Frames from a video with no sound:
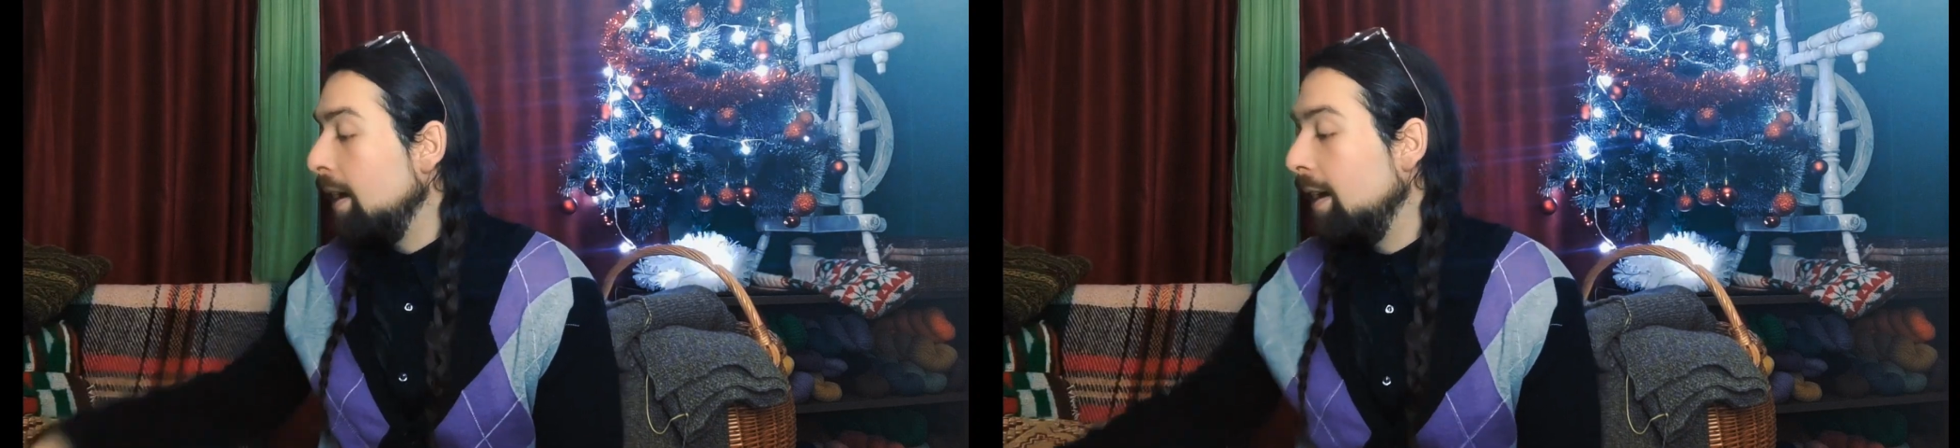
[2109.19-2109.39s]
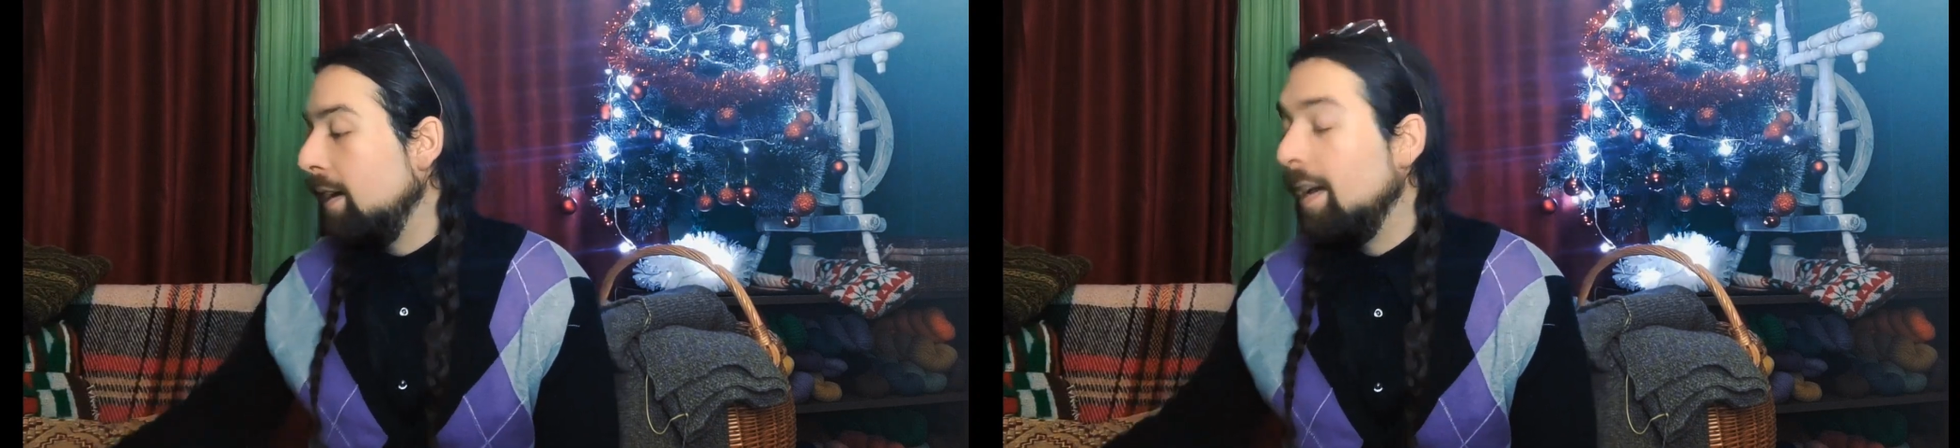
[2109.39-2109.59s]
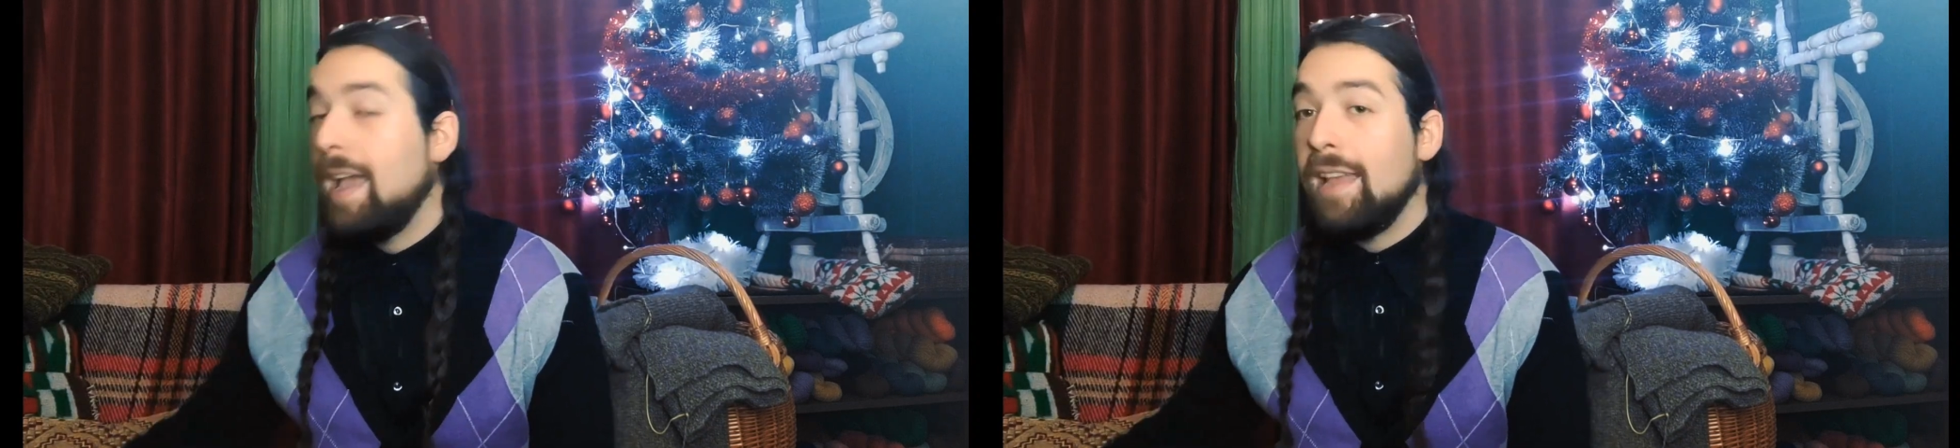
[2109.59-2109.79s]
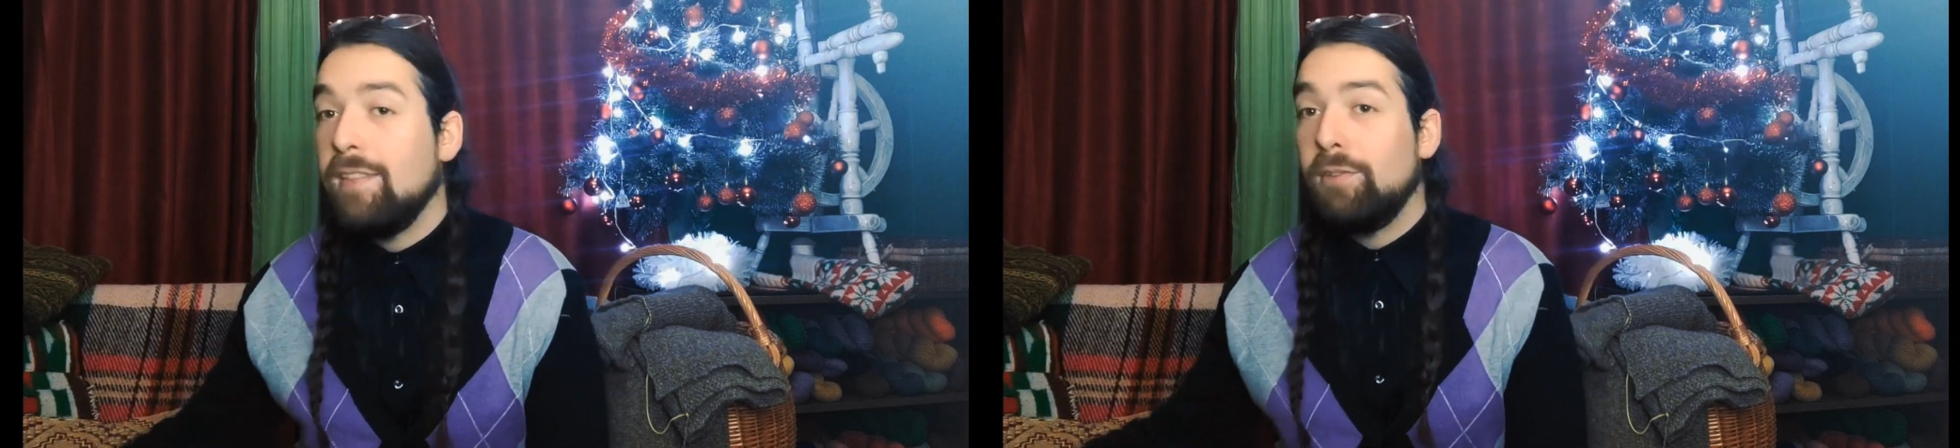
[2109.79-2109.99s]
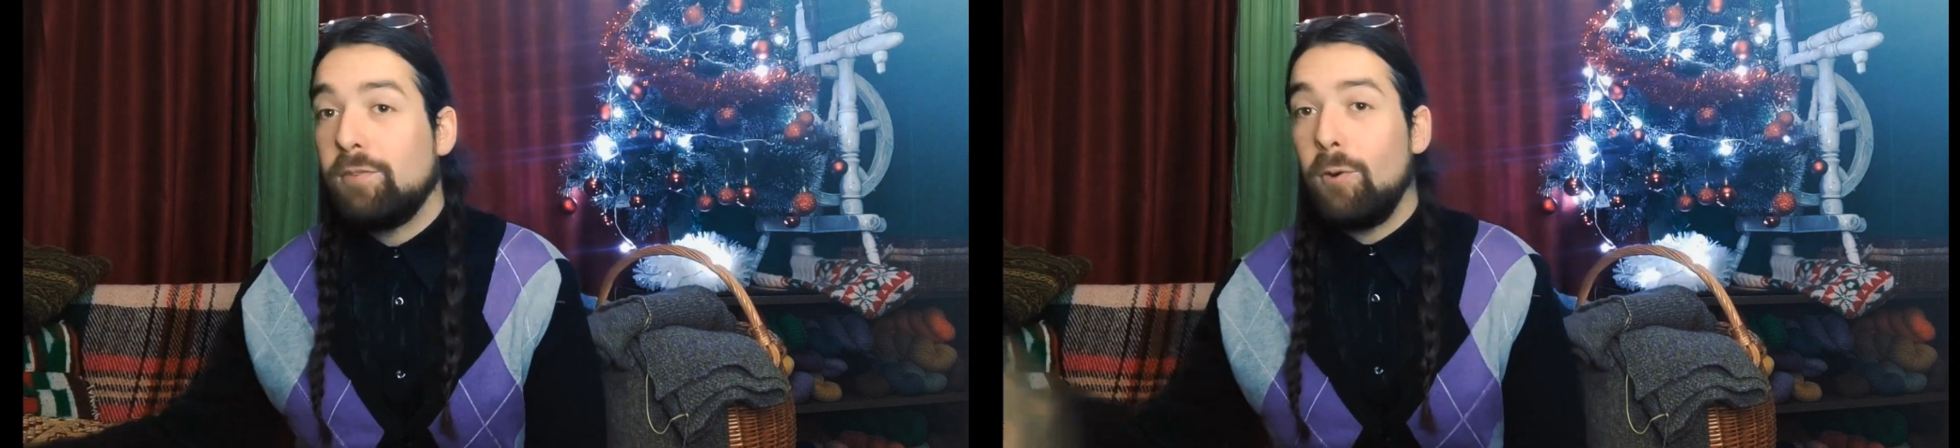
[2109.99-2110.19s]

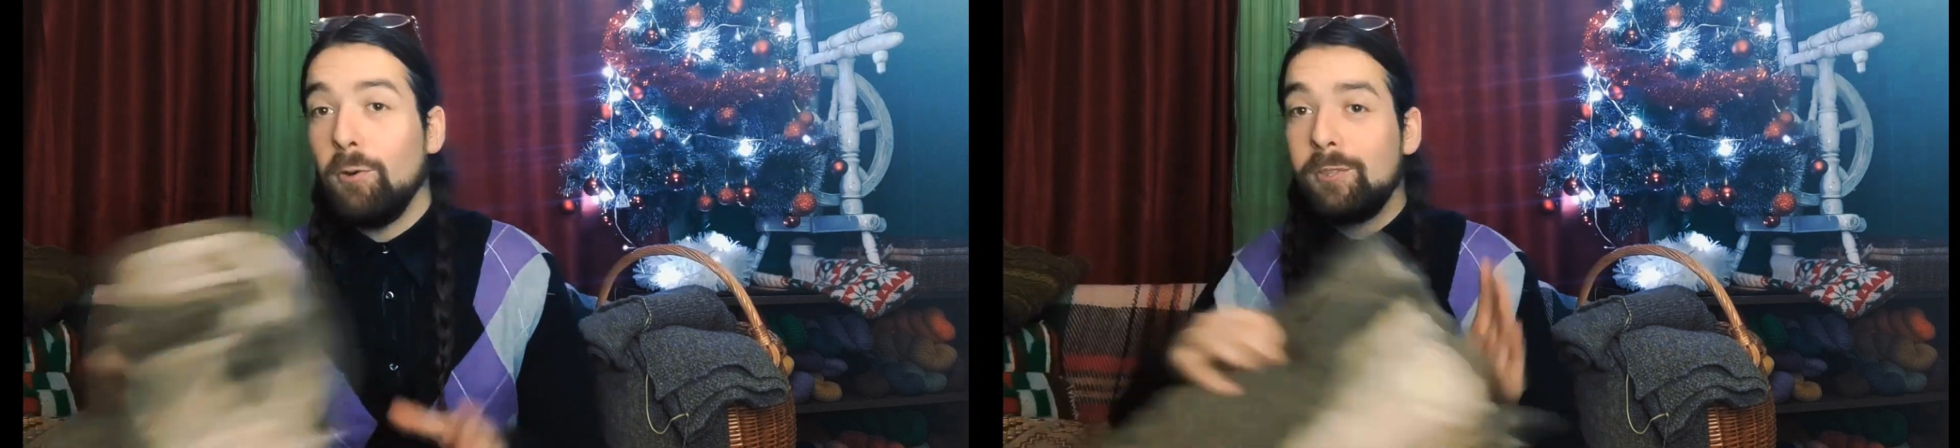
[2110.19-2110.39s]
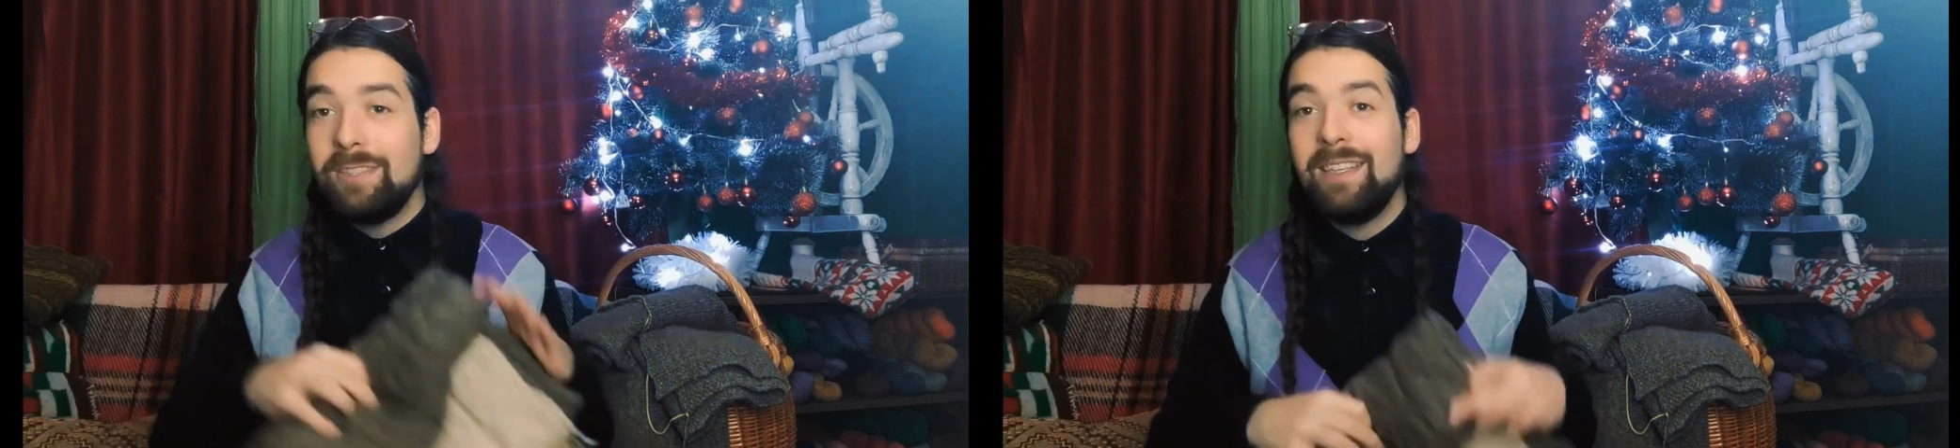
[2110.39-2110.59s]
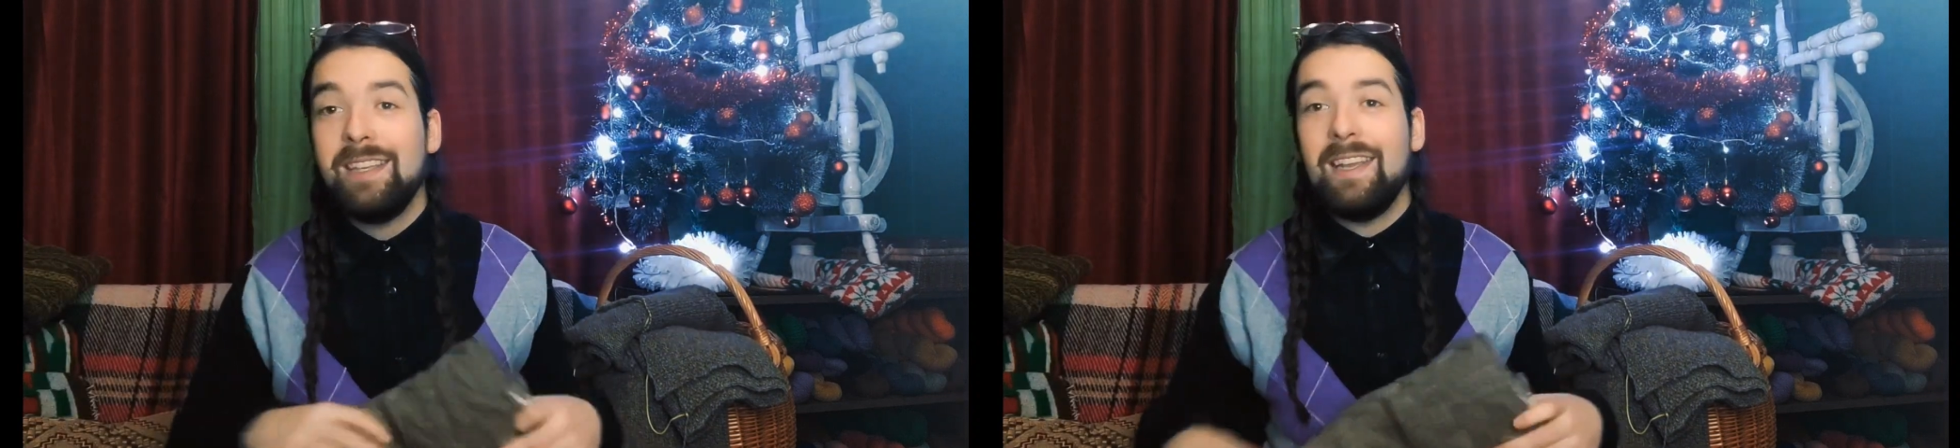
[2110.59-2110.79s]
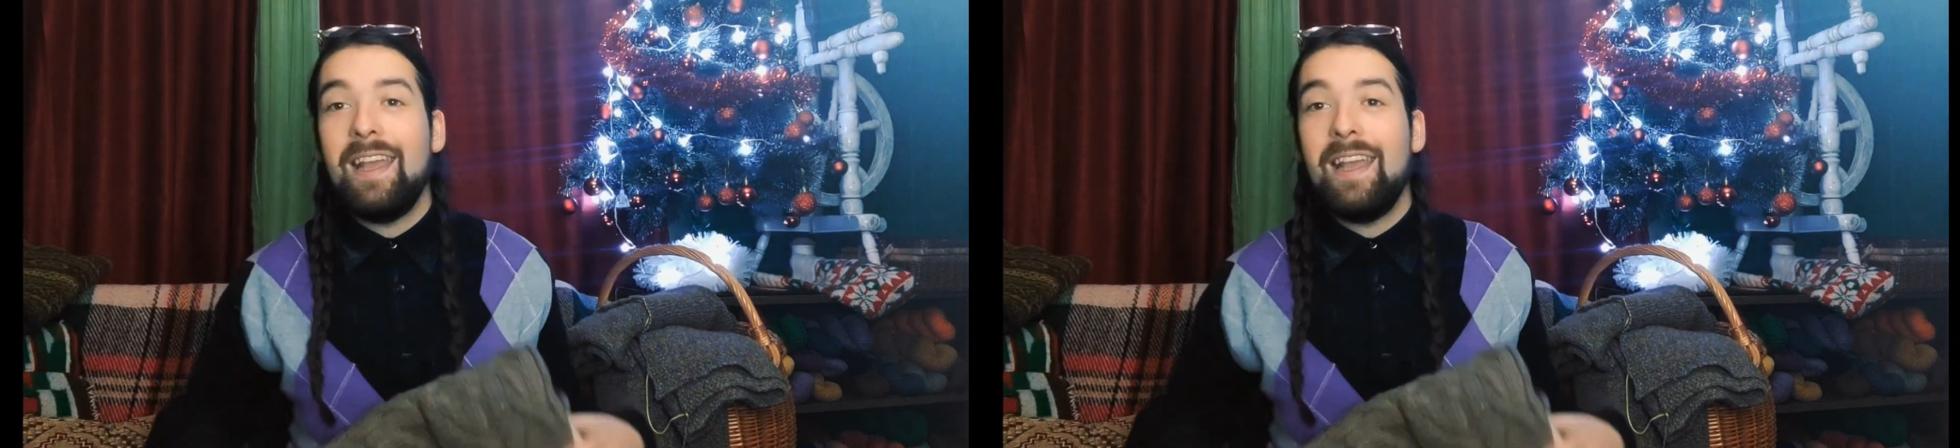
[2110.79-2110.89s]
And of course,